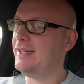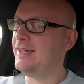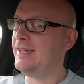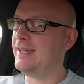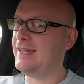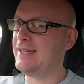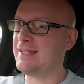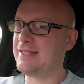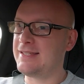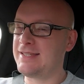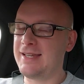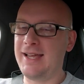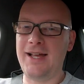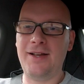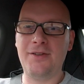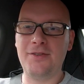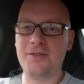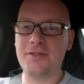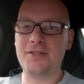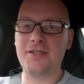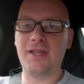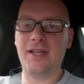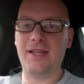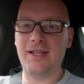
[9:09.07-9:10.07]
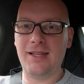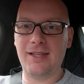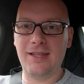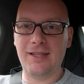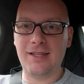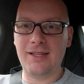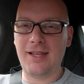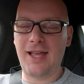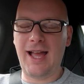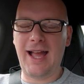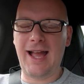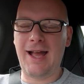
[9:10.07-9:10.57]
It sounds
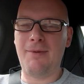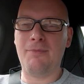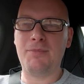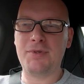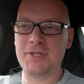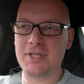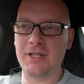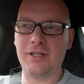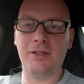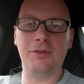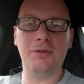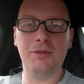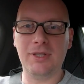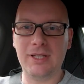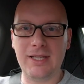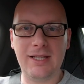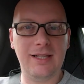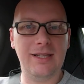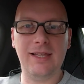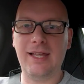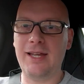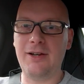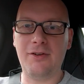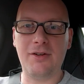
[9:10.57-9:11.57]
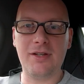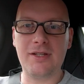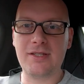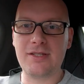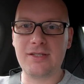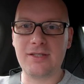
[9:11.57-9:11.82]
absolutely hilarious.